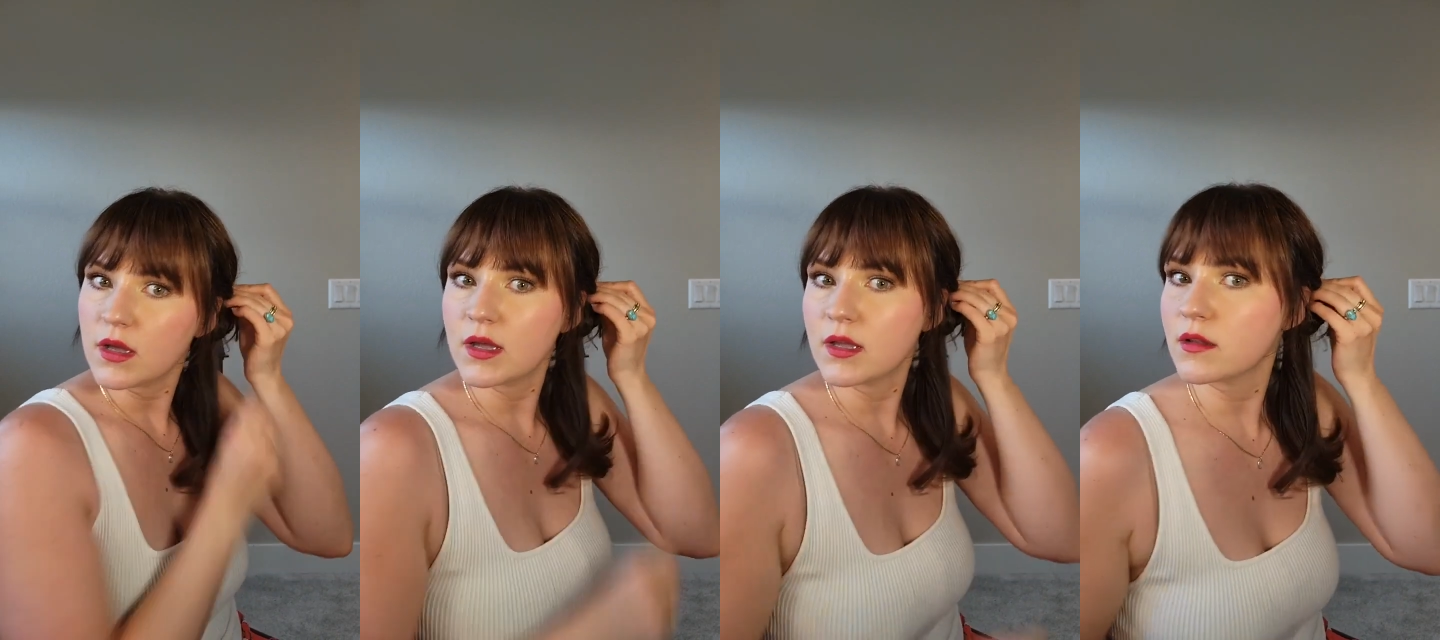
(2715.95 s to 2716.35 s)

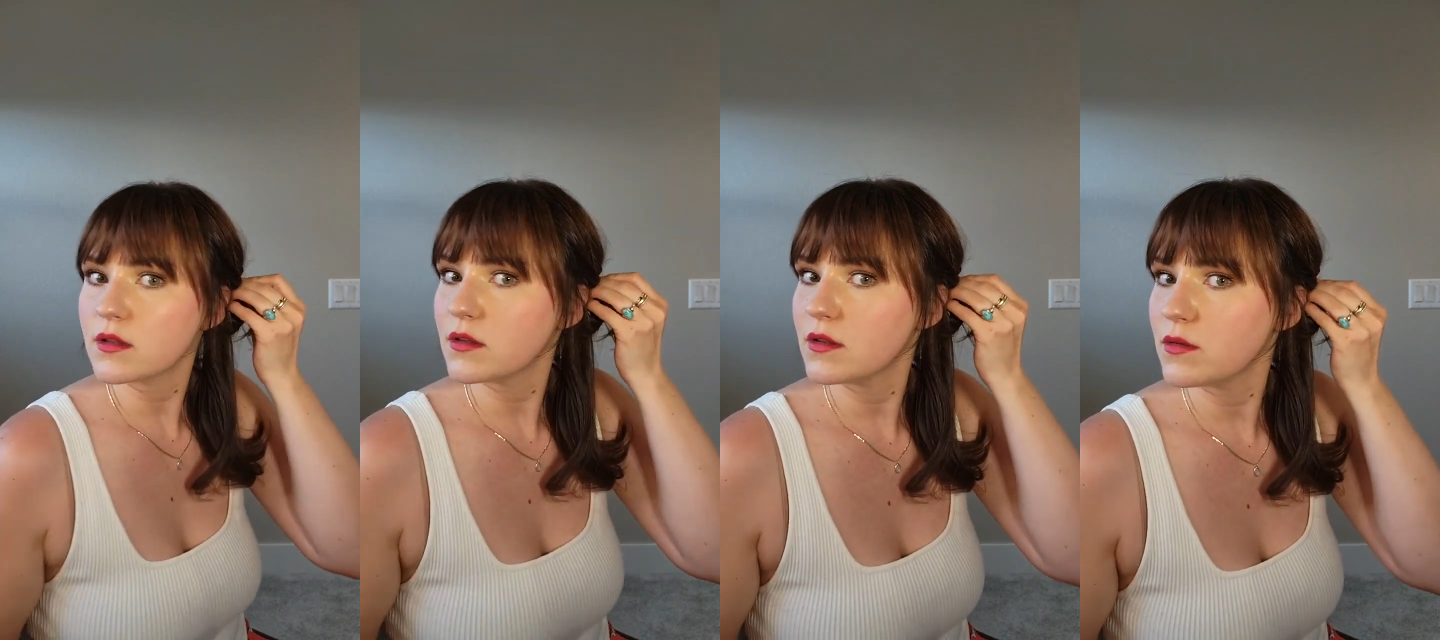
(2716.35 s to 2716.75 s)

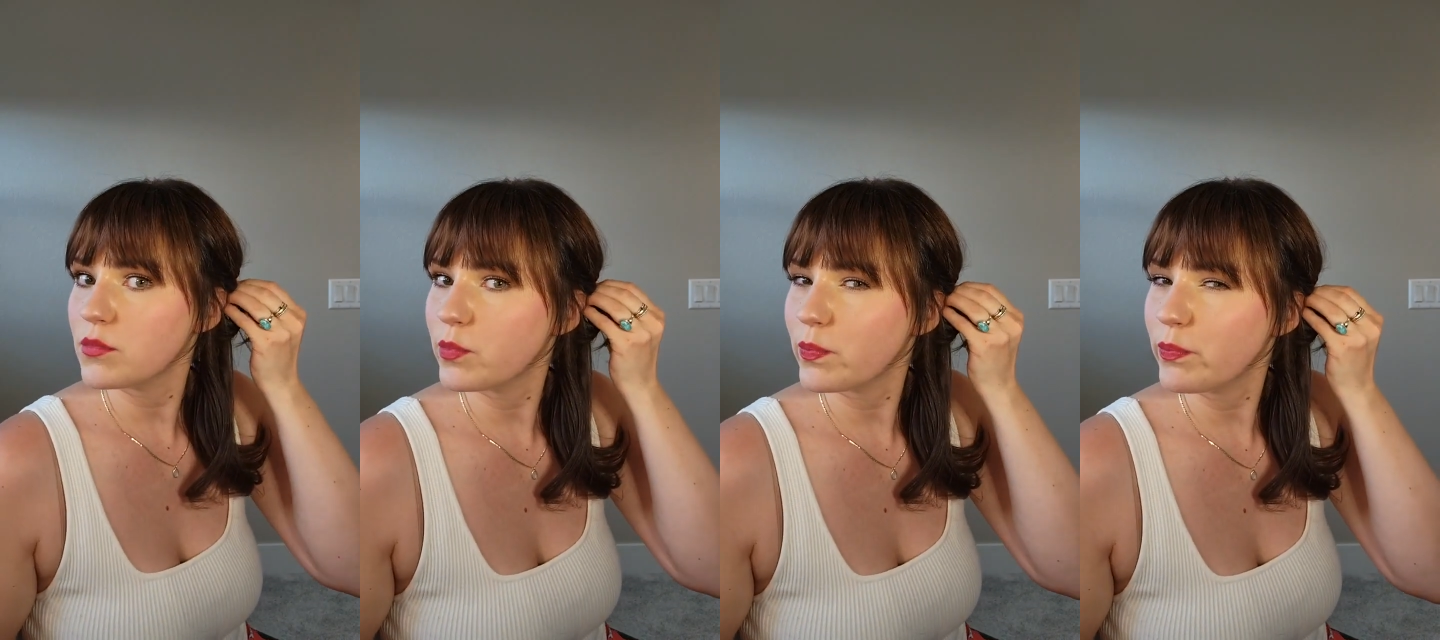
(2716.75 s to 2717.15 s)
and
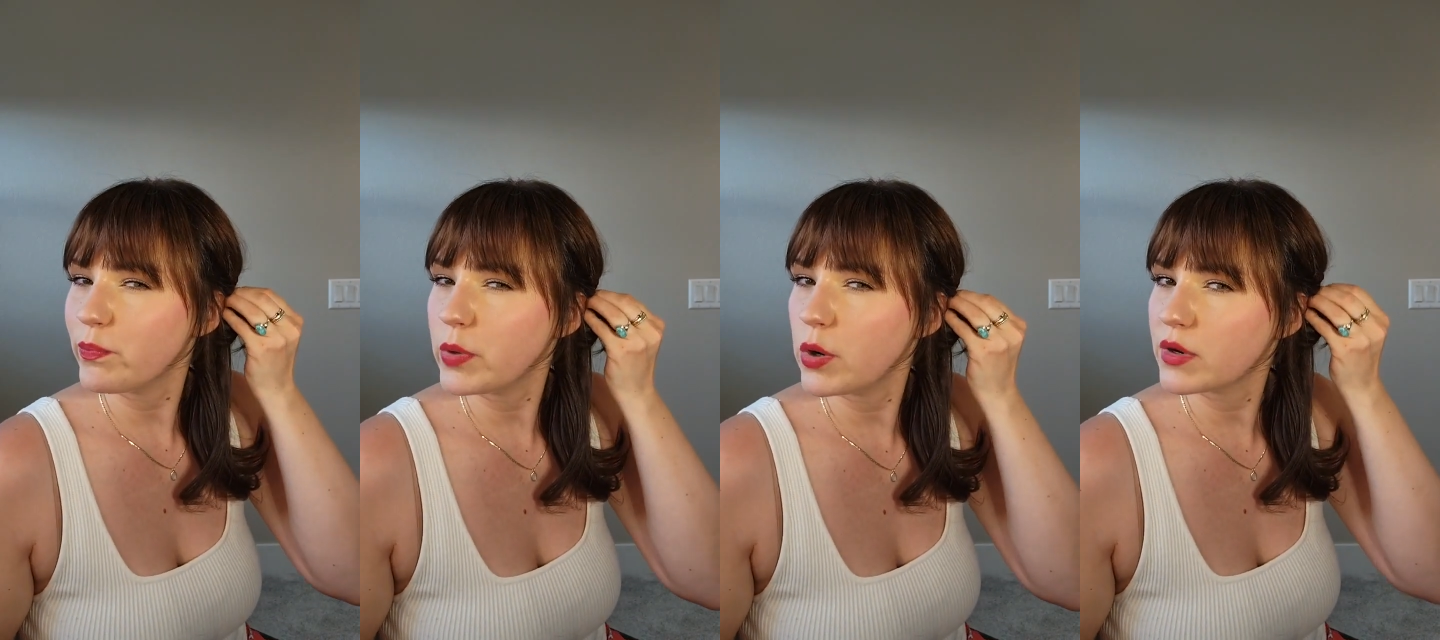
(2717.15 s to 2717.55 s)

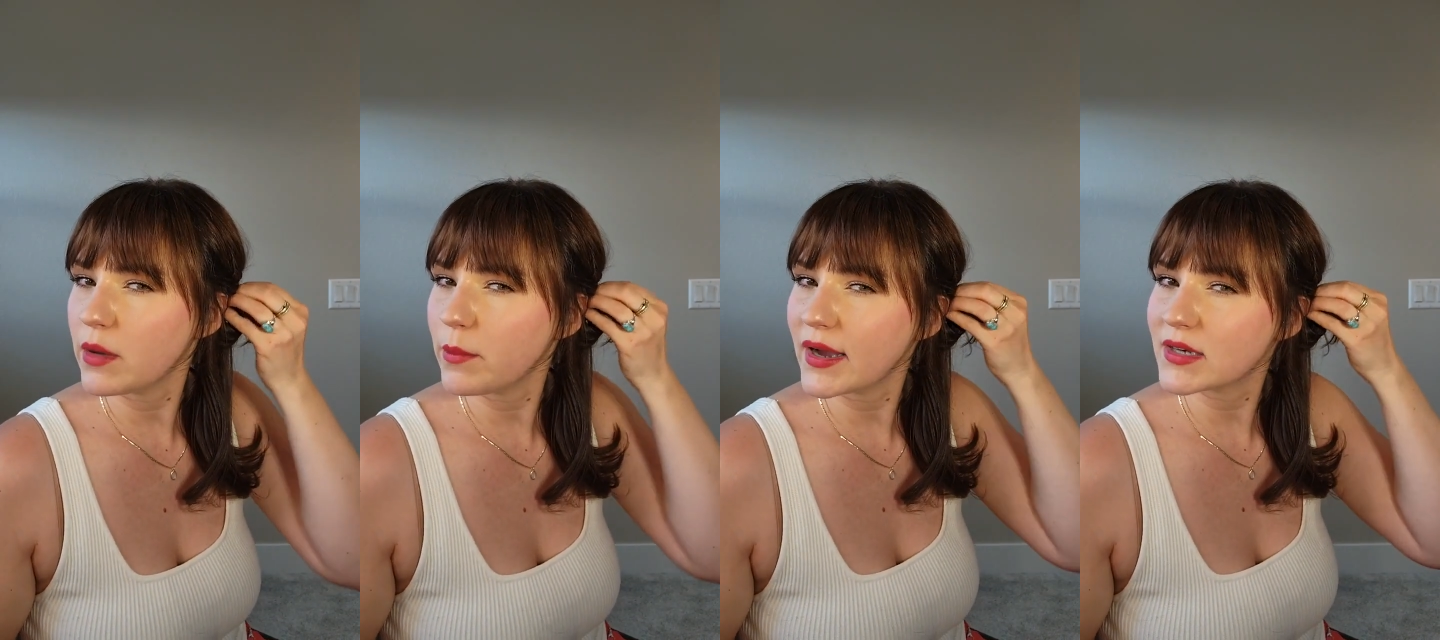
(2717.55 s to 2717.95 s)
poke
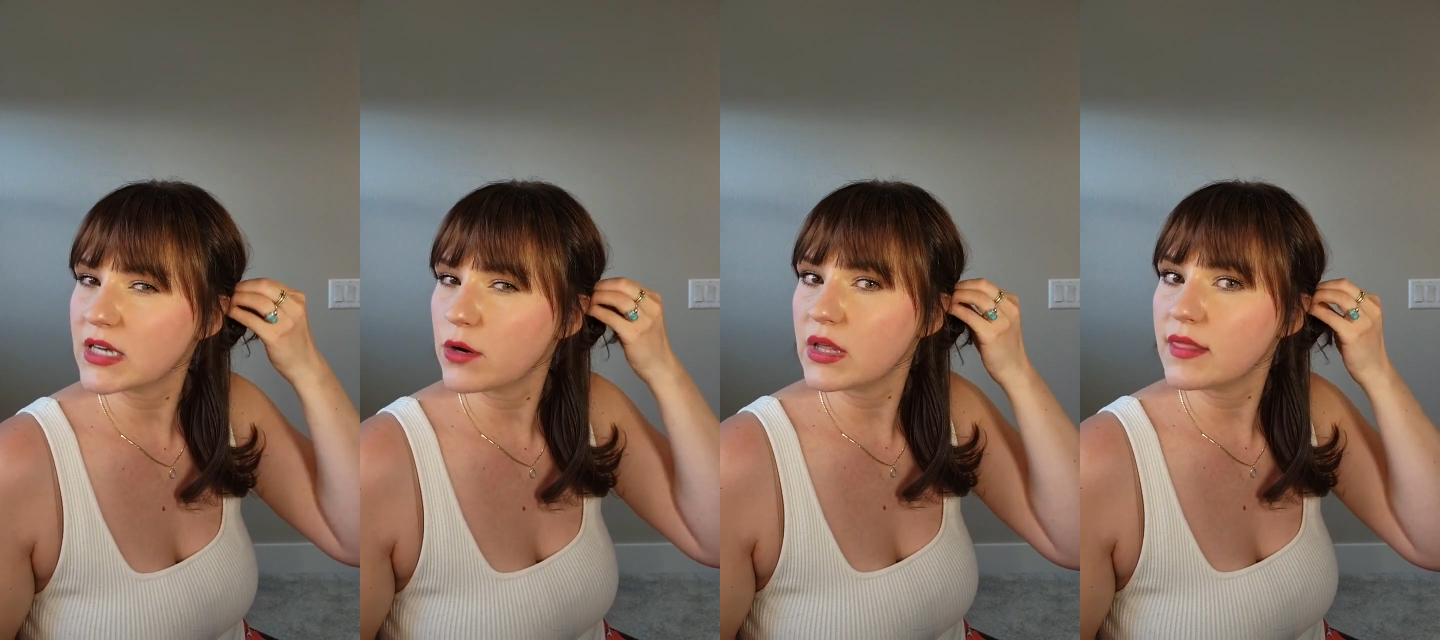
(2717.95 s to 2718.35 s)
it back
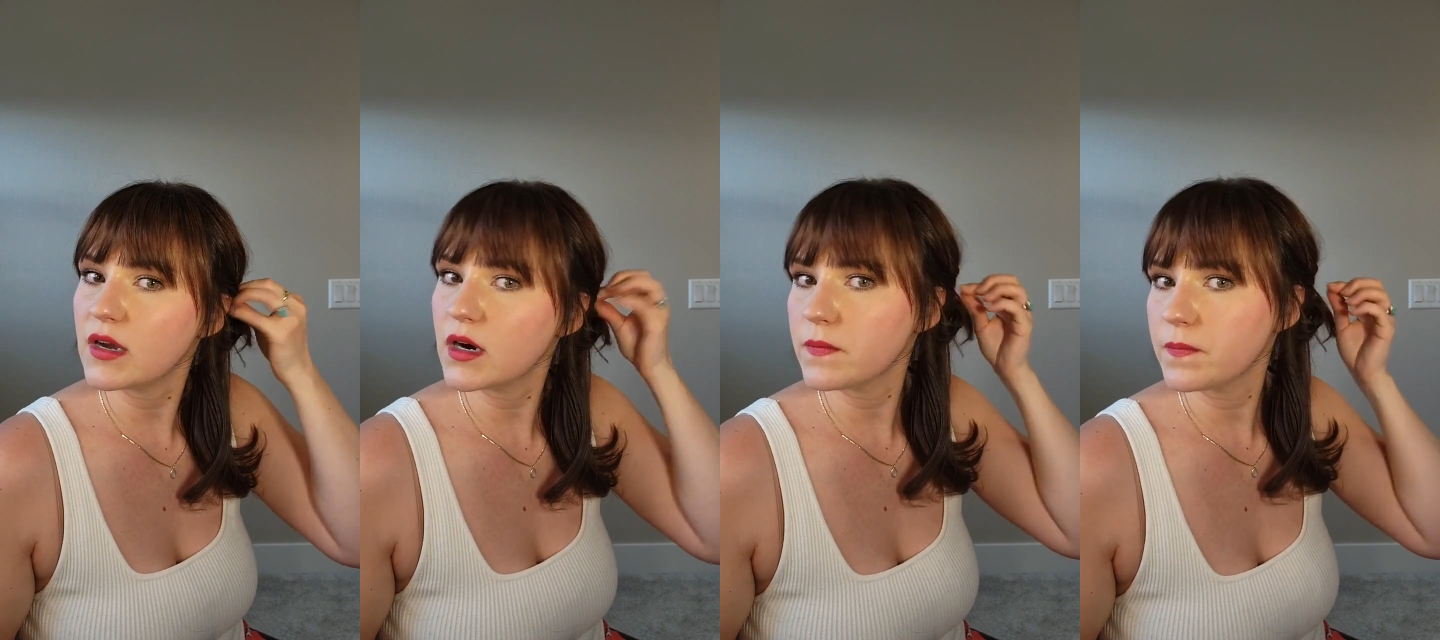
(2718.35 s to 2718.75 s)
down in
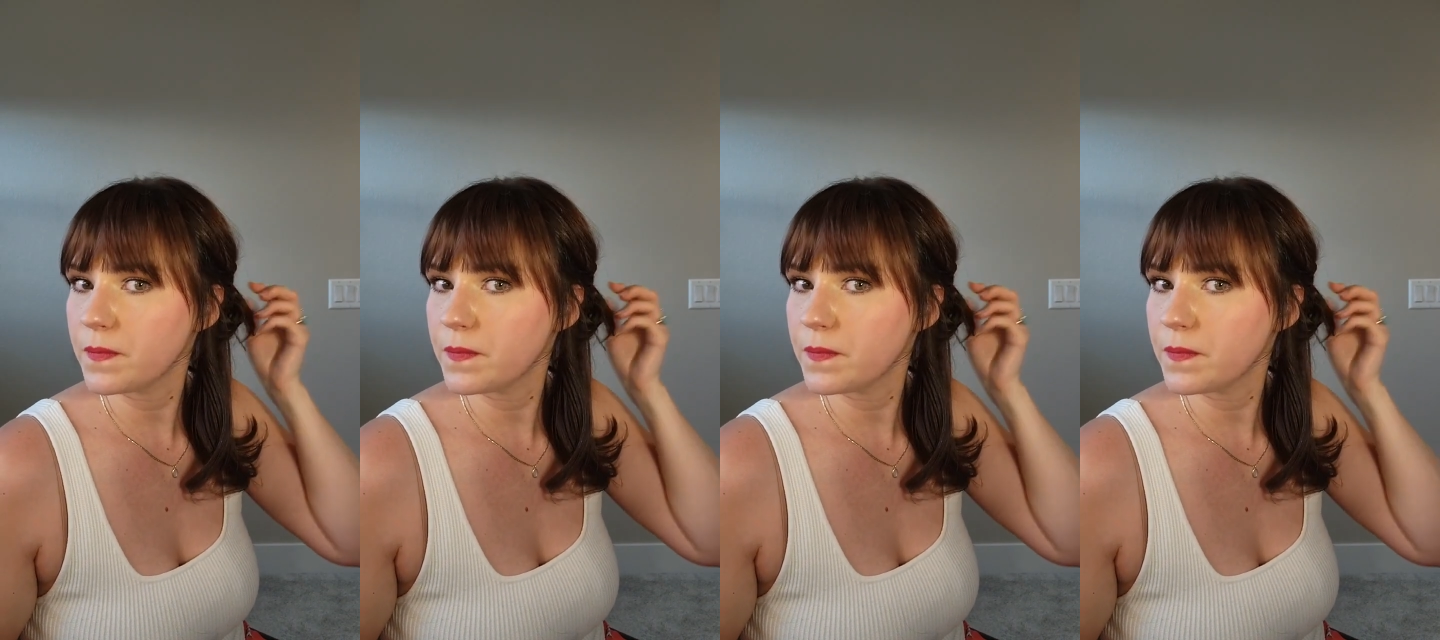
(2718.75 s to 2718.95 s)
there.